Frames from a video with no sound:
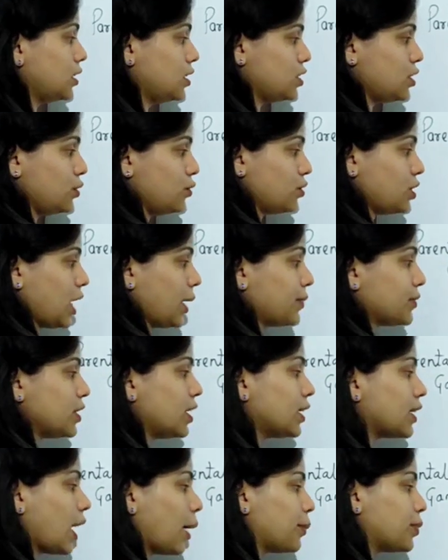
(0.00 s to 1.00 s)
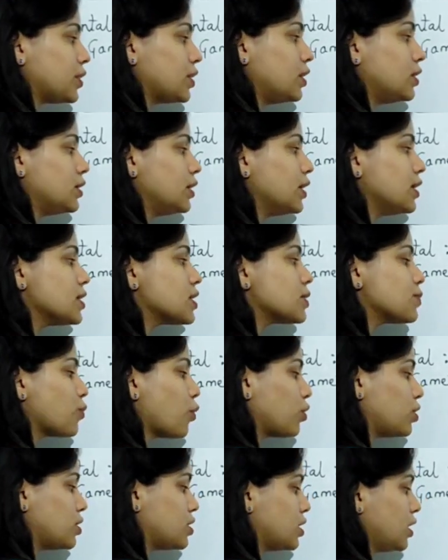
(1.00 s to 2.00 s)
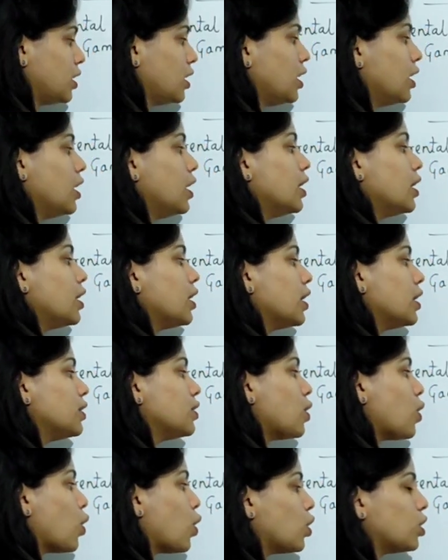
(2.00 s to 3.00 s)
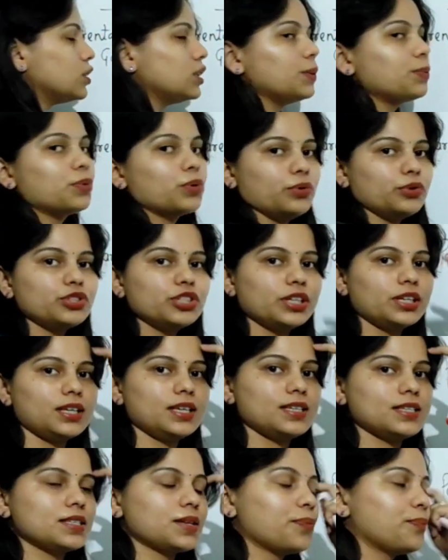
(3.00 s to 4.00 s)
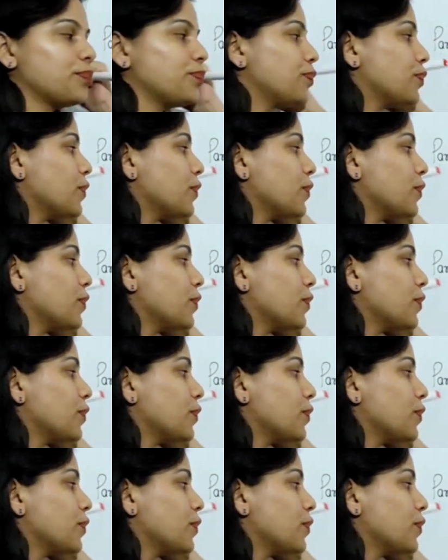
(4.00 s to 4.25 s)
then genotypes are capital T and small t in all the progenies.